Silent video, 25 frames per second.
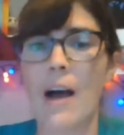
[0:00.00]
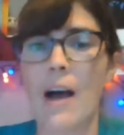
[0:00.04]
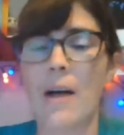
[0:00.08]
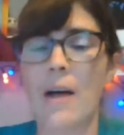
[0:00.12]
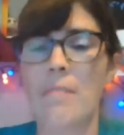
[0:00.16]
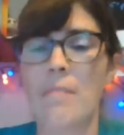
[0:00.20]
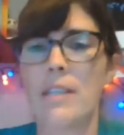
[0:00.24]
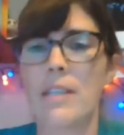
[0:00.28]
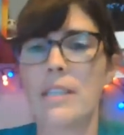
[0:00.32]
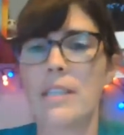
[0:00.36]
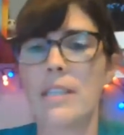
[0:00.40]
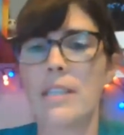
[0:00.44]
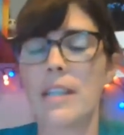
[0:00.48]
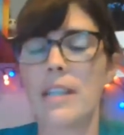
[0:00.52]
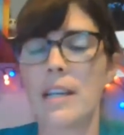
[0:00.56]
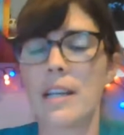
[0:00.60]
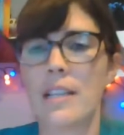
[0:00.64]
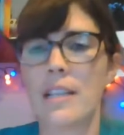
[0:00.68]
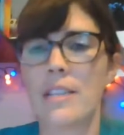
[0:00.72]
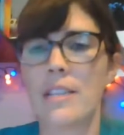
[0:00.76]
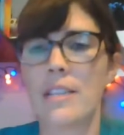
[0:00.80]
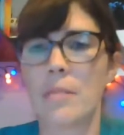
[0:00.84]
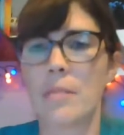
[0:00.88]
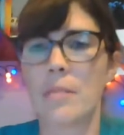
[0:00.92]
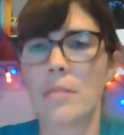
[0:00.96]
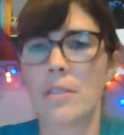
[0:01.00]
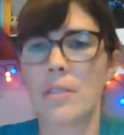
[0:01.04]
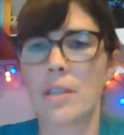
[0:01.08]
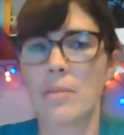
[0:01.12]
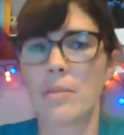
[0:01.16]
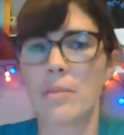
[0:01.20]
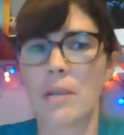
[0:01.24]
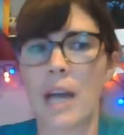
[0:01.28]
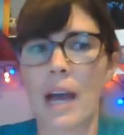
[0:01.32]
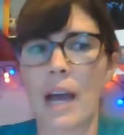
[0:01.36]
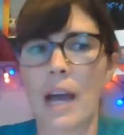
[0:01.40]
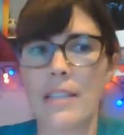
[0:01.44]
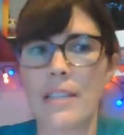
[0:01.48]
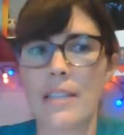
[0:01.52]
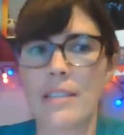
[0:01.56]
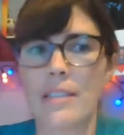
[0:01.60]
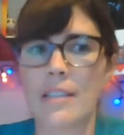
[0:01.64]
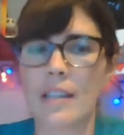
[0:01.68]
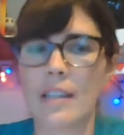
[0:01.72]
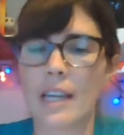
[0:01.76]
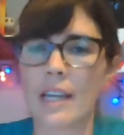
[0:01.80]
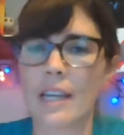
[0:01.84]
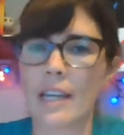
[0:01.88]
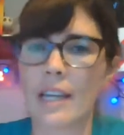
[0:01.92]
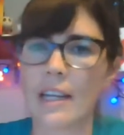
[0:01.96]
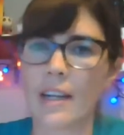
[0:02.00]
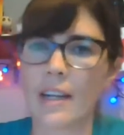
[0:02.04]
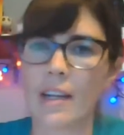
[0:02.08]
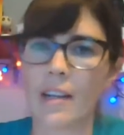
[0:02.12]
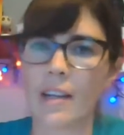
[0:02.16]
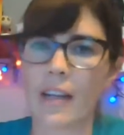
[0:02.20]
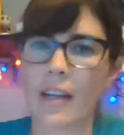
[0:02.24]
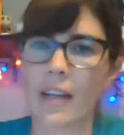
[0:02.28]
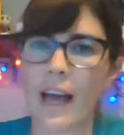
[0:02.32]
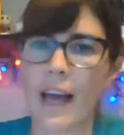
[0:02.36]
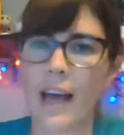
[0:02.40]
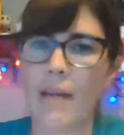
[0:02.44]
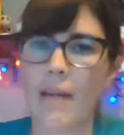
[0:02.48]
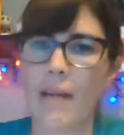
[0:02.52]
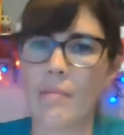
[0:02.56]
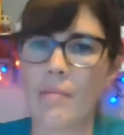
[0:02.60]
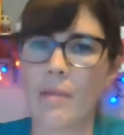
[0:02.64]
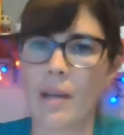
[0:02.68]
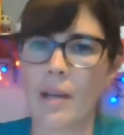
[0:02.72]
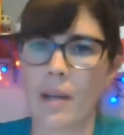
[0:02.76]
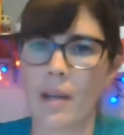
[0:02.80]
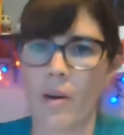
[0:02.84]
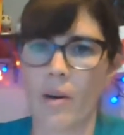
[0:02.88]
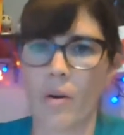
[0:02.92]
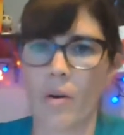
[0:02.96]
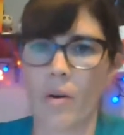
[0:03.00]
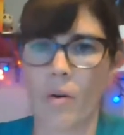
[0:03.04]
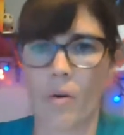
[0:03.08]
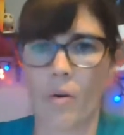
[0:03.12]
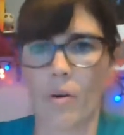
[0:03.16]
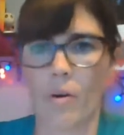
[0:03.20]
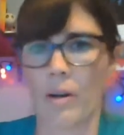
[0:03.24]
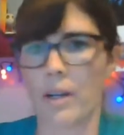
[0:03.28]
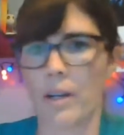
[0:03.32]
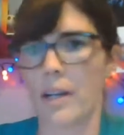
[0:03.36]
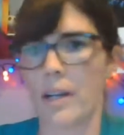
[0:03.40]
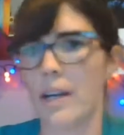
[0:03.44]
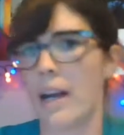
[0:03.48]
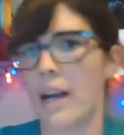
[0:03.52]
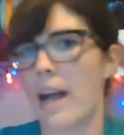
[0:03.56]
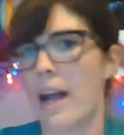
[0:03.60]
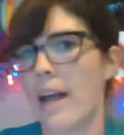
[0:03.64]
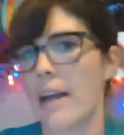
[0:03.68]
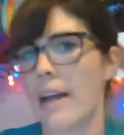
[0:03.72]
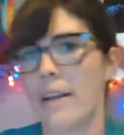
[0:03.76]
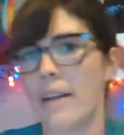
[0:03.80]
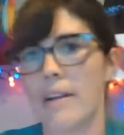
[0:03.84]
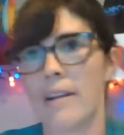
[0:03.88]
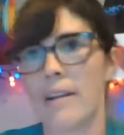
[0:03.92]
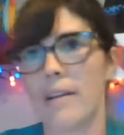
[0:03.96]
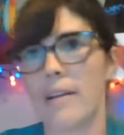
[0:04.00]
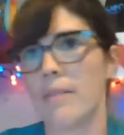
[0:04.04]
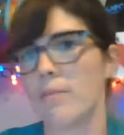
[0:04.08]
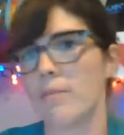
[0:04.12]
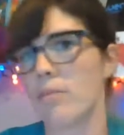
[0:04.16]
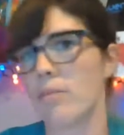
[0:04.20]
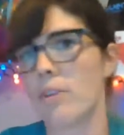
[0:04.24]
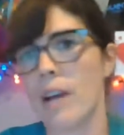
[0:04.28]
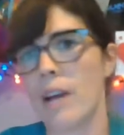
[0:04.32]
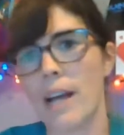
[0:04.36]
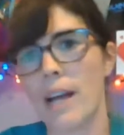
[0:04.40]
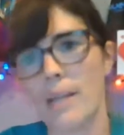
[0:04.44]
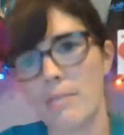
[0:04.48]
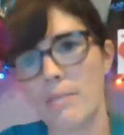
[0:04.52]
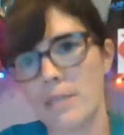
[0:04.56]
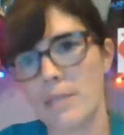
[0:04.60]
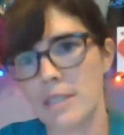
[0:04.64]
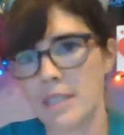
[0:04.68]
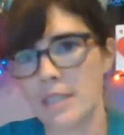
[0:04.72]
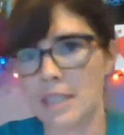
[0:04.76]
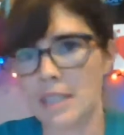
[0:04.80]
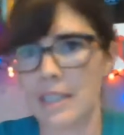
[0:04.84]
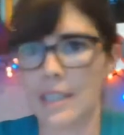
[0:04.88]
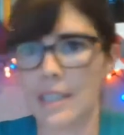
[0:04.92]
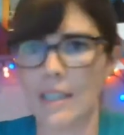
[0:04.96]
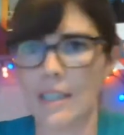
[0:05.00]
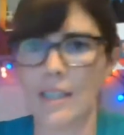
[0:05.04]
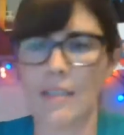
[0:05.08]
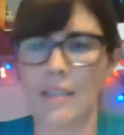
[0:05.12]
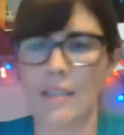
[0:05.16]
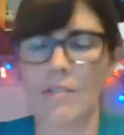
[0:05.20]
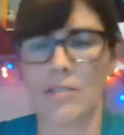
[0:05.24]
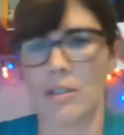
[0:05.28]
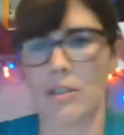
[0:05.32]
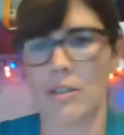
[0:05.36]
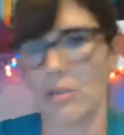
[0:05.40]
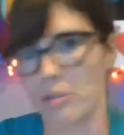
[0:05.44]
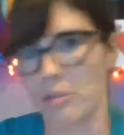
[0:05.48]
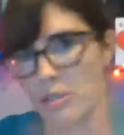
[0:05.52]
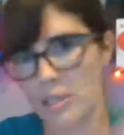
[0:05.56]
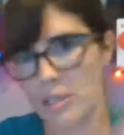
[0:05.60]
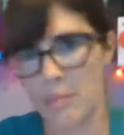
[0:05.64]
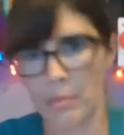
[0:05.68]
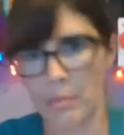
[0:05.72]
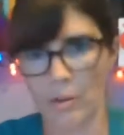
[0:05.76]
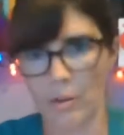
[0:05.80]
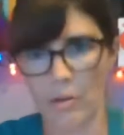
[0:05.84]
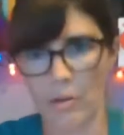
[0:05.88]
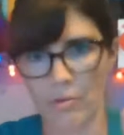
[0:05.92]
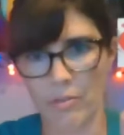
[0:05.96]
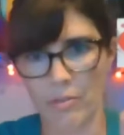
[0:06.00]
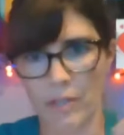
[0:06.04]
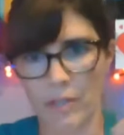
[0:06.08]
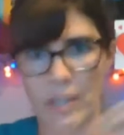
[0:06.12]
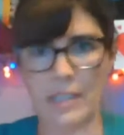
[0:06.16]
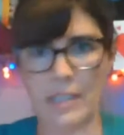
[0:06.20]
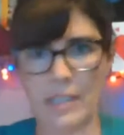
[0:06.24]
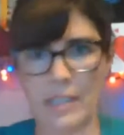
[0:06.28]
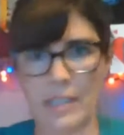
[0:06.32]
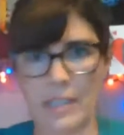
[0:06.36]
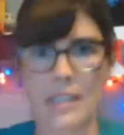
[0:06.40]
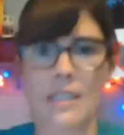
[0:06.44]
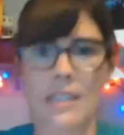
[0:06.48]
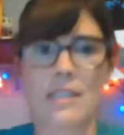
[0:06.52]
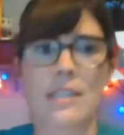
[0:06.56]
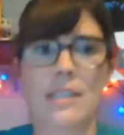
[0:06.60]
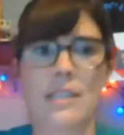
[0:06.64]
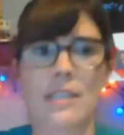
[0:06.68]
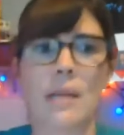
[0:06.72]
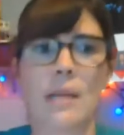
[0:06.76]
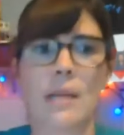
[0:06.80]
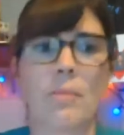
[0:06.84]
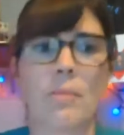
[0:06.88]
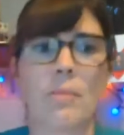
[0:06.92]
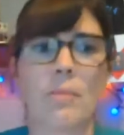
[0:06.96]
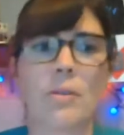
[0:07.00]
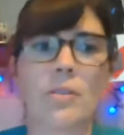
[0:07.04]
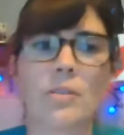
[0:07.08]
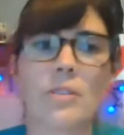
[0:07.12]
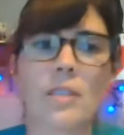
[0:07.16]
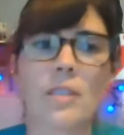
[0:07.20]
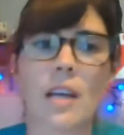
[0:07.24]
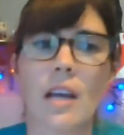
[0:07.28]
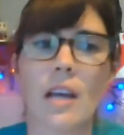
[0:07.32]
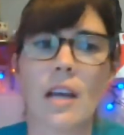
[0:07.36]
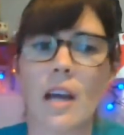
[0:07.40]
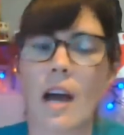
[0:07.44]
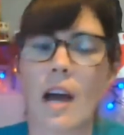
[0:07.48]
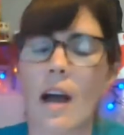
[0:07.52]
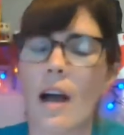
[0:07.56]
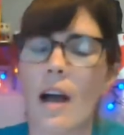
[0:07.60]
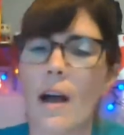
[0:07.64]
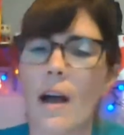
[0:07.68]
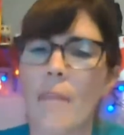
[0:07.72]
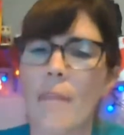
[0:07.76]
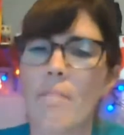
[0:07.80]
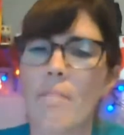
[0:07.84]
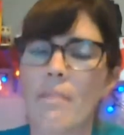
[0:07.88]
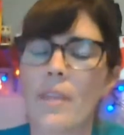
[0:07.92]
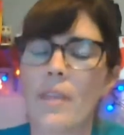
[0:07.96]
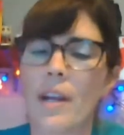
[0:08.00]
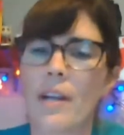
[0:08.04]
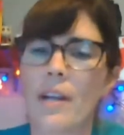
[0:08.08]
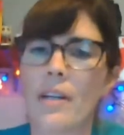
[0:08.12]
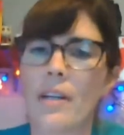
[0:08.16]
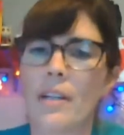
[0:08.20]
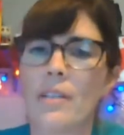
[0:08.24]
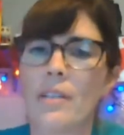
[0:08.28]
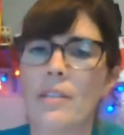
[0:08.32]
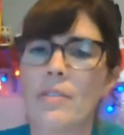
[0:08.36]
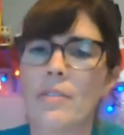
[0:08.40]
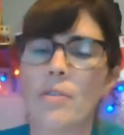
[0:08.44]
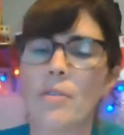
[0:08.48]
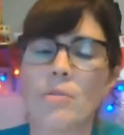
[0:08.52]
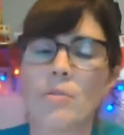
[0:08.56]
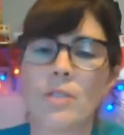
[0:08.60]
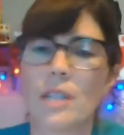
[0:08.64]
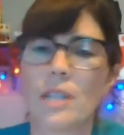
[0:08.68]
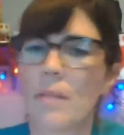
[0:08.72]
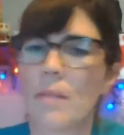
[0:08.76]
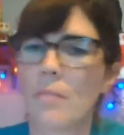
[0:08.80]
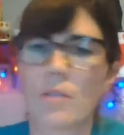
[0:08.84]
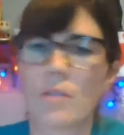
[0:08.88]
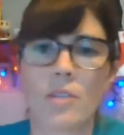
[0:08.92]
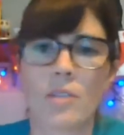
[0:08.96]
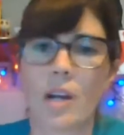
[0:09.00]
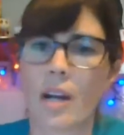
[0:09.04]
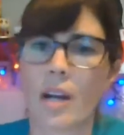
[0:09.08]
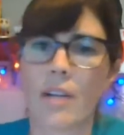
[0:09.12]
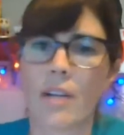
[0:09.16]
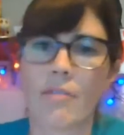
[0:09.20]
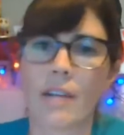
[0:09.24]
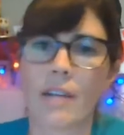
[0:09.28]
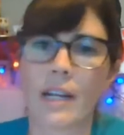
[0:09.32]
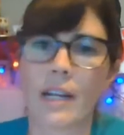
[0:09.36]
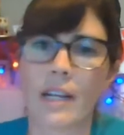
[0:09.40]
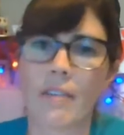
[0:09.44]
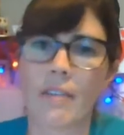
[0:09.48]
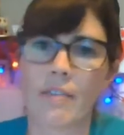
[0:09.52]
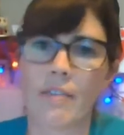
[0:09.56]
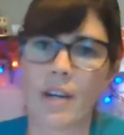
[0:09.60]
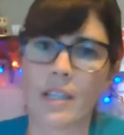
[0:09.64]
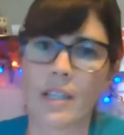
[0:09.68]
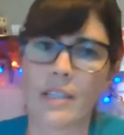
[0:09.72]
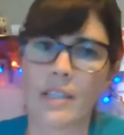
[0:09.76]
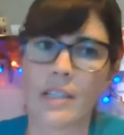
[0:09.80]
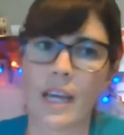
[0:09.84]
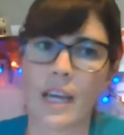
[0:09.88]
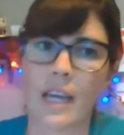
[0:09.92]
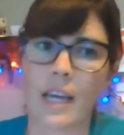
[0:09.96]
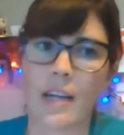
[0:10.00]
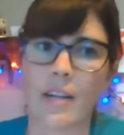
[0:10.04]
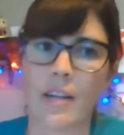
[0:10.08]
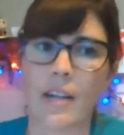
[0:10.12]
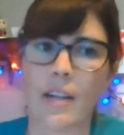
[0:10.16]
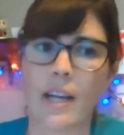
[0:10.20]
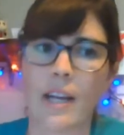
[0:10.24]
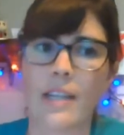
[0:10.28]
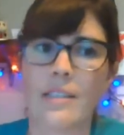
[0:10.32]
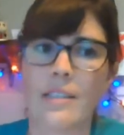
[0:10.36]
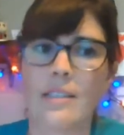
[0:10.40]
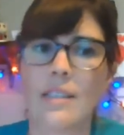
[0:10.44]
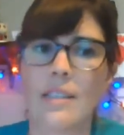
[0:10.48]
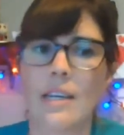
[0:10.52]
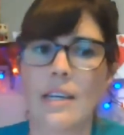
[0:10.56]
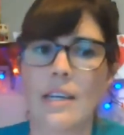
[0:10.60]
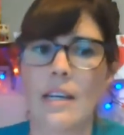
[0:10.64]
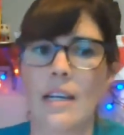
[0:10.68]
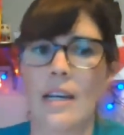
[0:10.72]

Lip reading: The DNA samples that we isolate in a lab or at a crime scene, your typical forensic samples, those samples aren't ready for us to analyze.